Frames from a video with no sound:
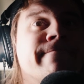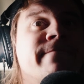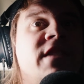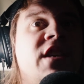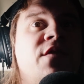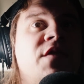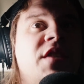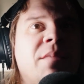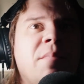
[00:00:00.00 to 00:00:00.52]

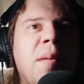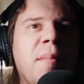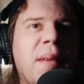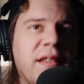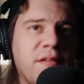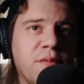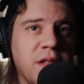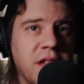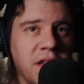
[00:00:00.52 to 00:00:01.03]
You've seen me
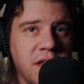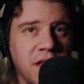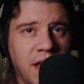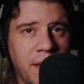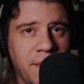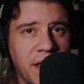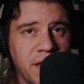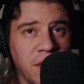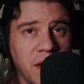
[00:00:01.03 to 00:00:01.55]
mess with these. I
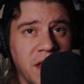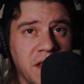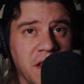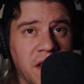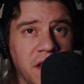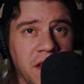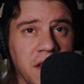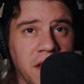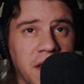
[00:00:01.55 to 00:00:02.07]
mess with these all
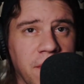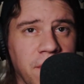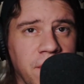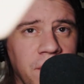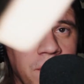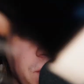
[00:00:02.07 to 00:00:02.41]
the time.